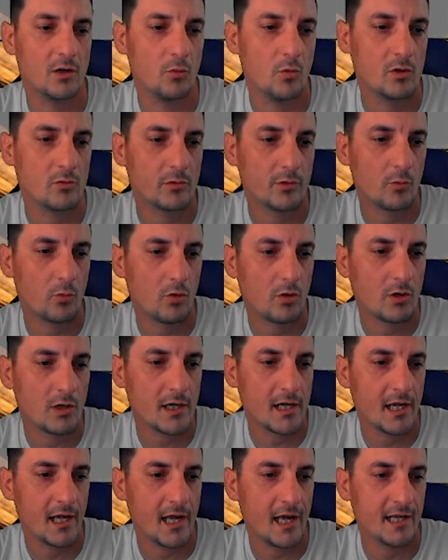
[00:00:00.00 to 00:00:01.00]

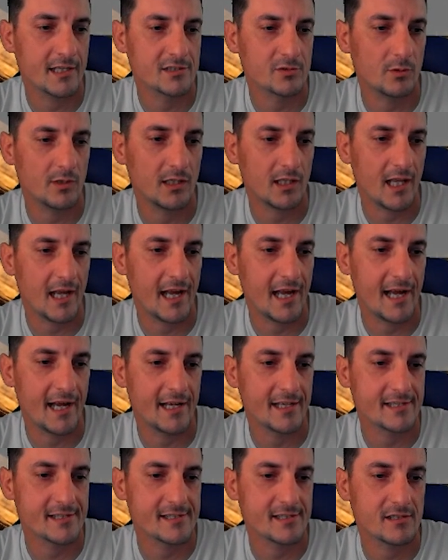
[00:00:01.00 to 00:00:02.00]
reward as well
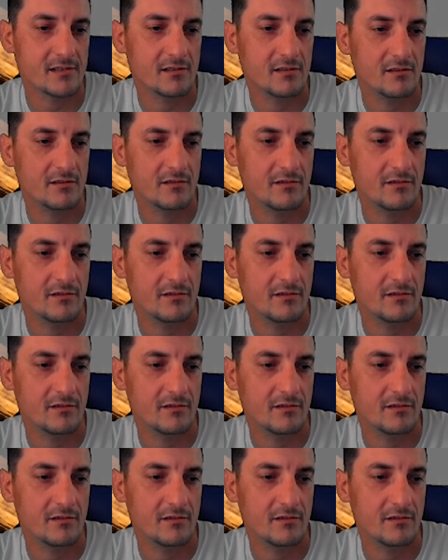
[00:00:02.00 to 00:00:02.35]
as